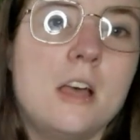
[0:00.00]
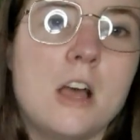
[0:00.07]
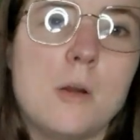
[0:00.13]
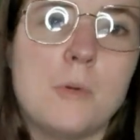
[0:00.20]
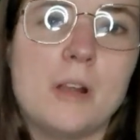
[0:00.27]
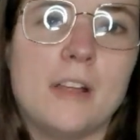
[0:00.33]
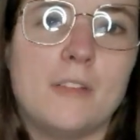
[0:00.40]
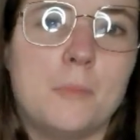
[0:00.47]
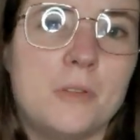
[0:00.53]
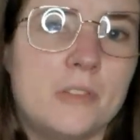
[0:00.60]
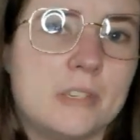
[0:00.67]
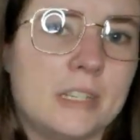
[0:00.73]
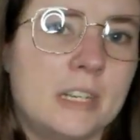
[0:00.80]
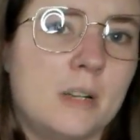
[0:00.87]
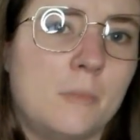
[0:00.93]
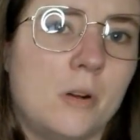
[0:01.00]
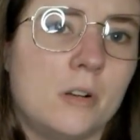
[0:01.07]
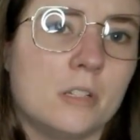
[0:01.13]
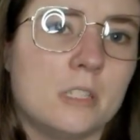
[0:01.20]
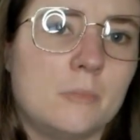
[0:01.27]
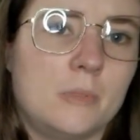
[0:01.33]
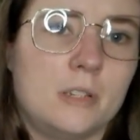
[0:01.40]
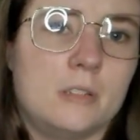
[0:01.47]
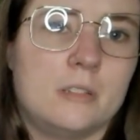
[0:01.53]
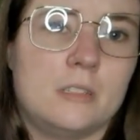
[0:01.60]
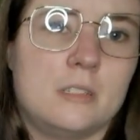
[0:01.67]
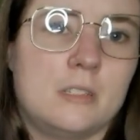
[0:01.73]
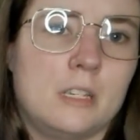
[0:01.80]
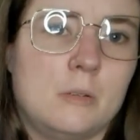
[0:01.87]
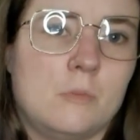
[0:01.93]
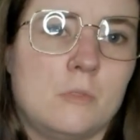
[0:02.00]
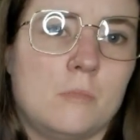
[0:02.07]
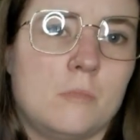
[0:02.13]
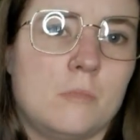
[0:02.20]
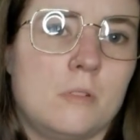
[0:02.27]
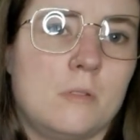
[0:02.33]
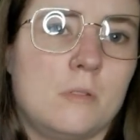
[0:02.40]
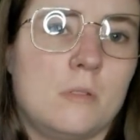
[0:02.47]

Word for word: I'll probably have to put this in a box because it won't